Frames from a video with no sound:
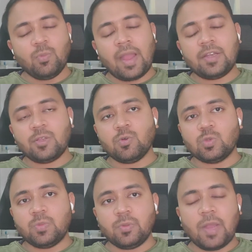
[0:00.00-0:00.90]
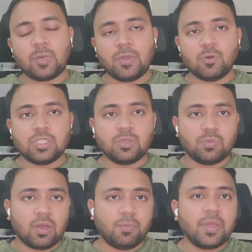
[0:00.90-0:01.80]
might be
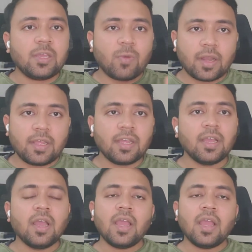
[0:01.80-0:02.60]
using BigQuery.